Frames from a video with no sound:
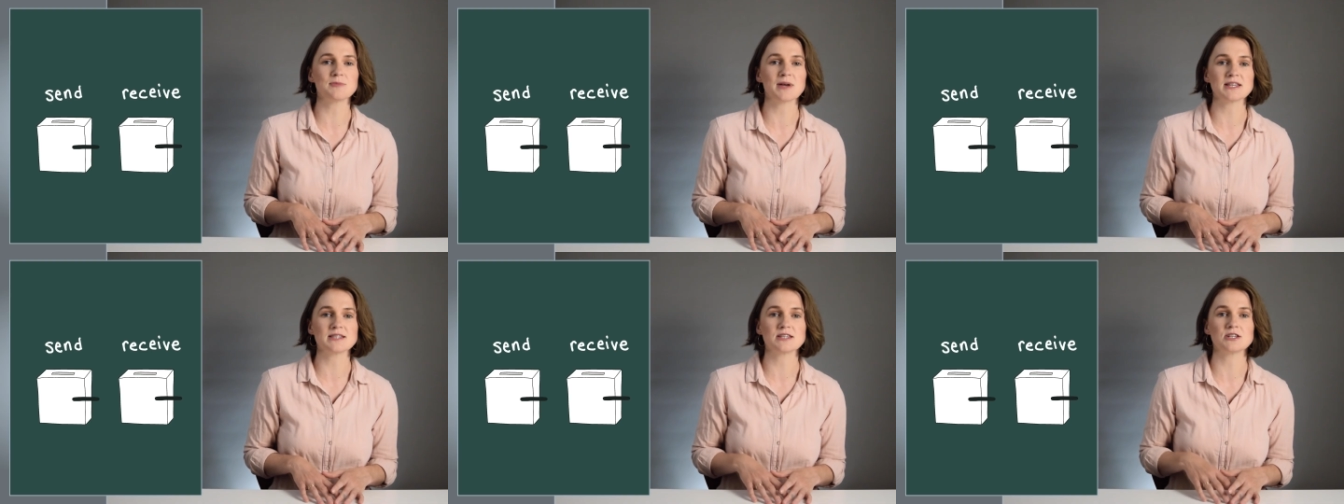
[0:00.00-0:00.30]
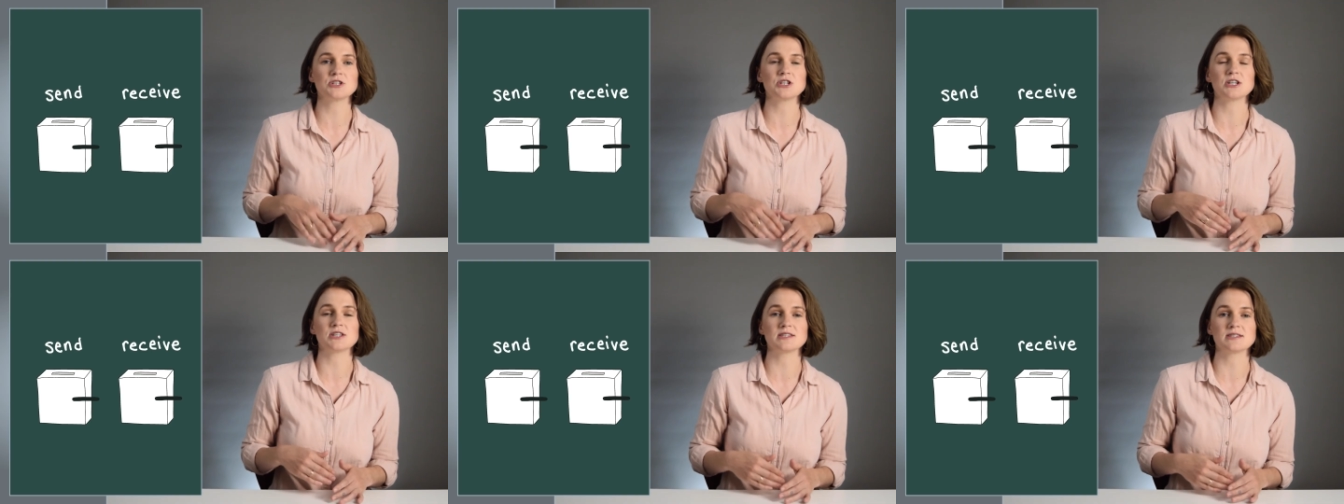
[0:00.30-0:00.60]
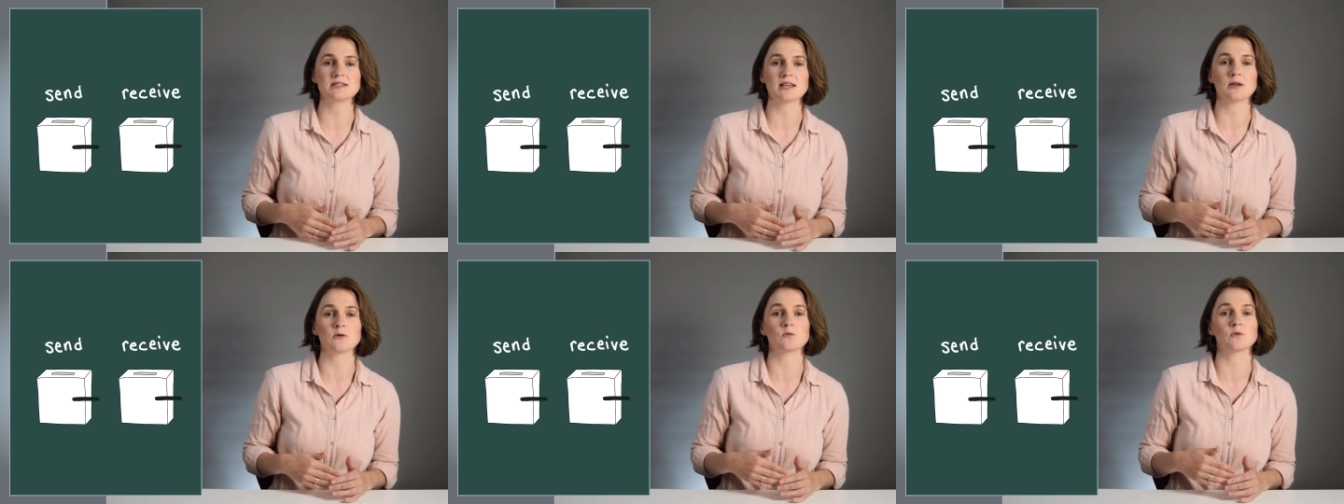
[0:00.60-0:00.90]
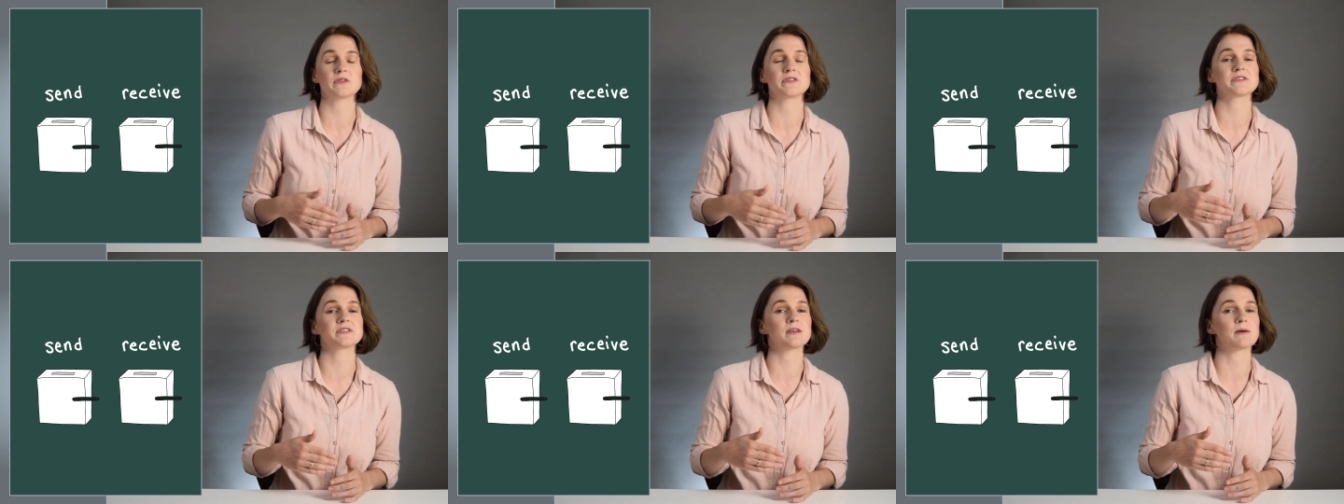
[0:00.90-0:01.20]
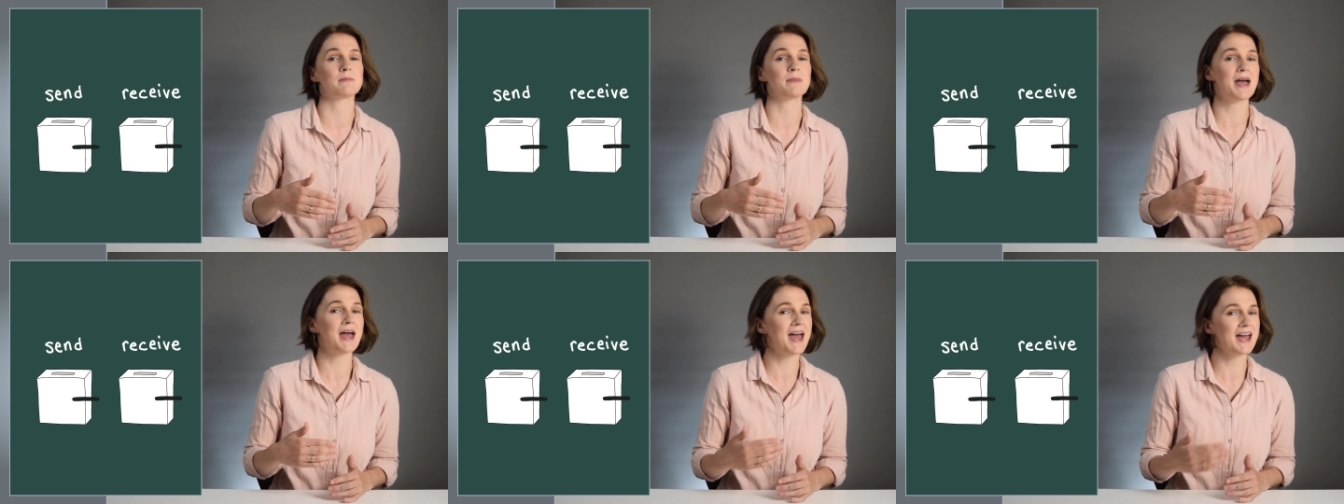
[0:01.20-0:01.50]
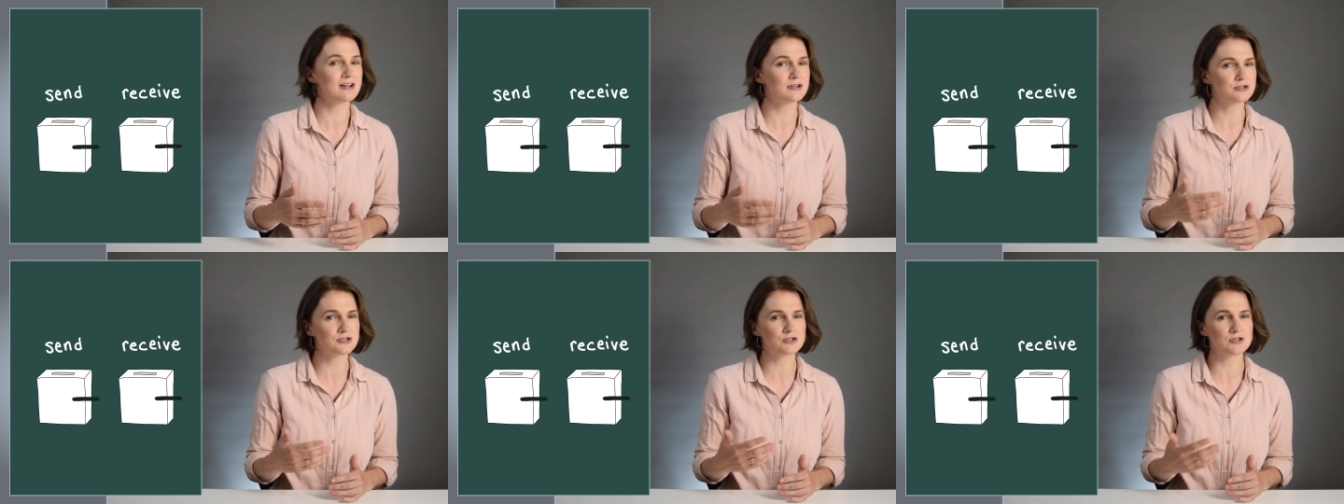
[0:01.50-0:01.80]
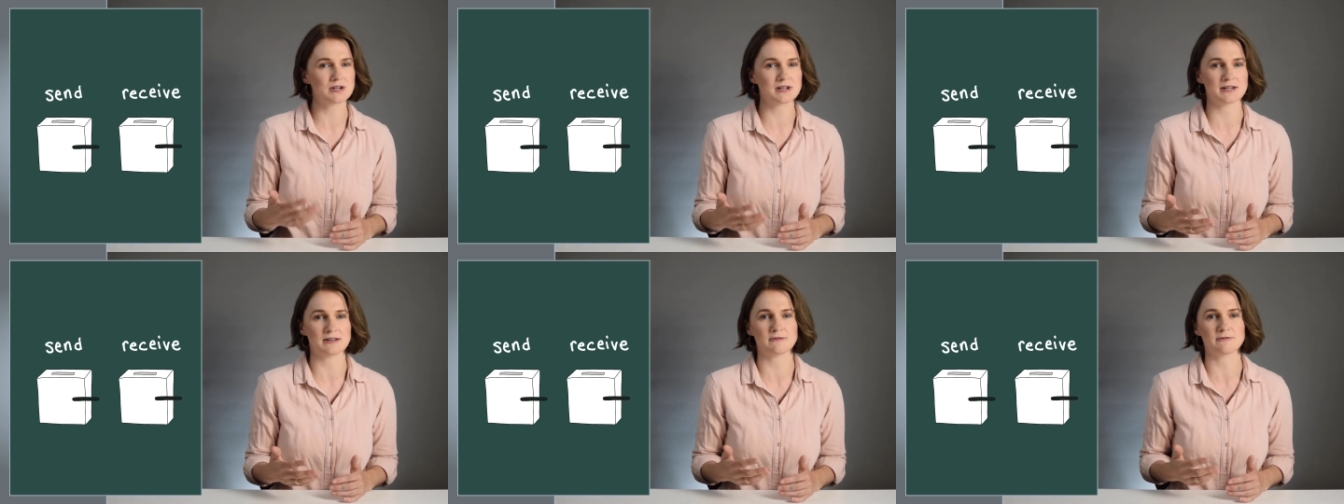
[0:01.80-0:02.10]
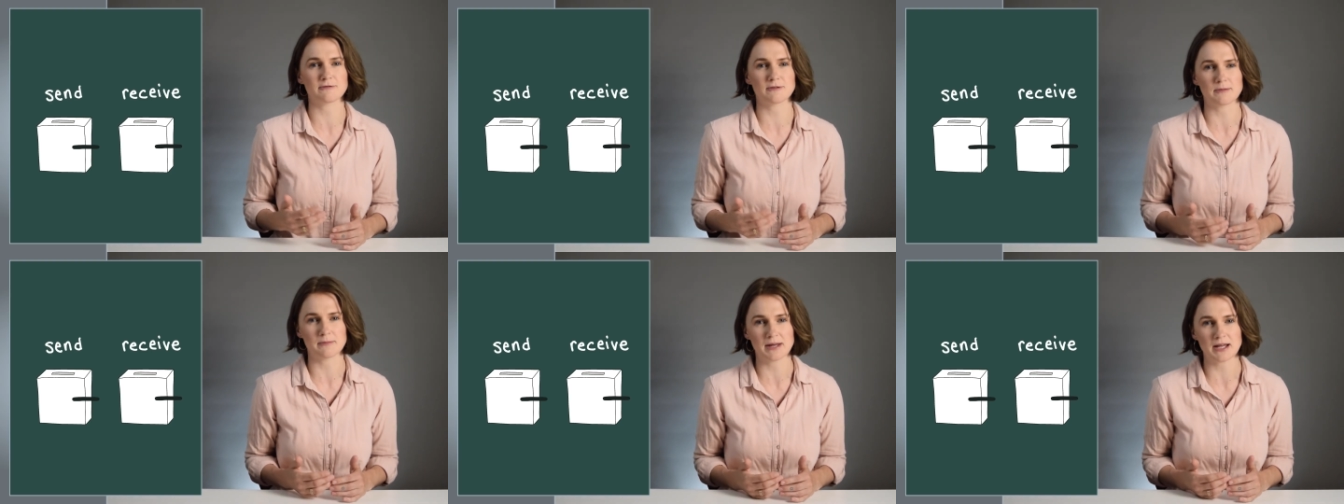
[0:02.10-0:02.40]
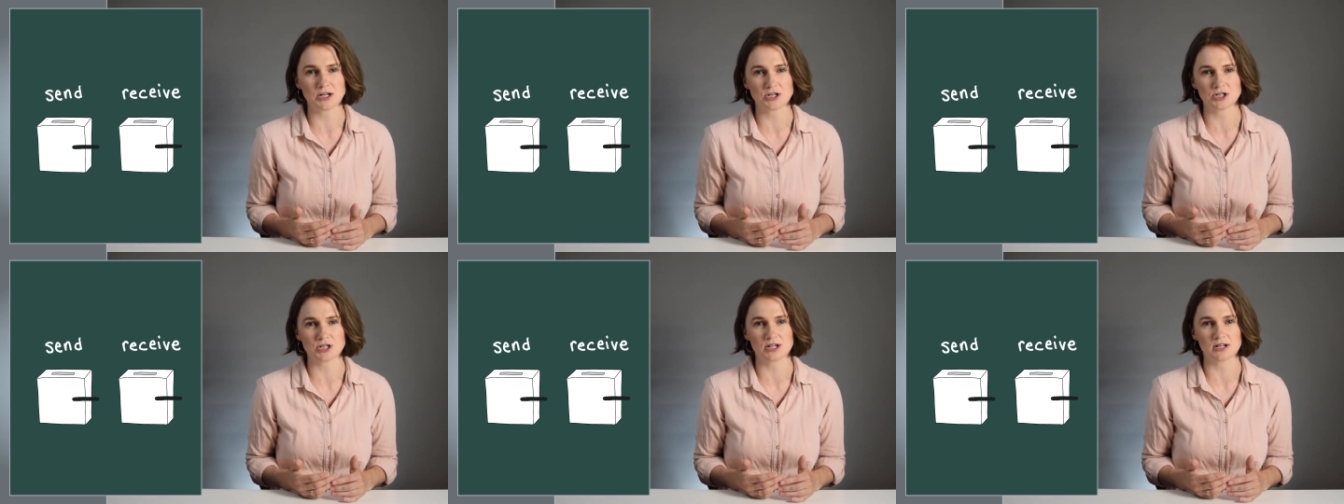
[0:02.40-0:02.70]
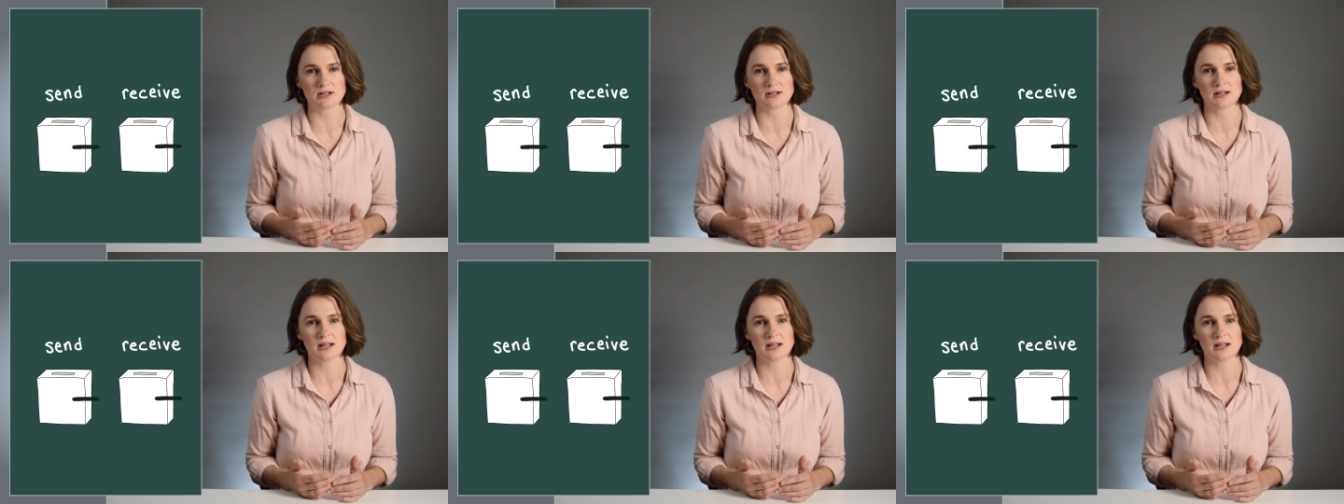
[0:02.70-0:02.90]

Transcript: message is sent with some extra information.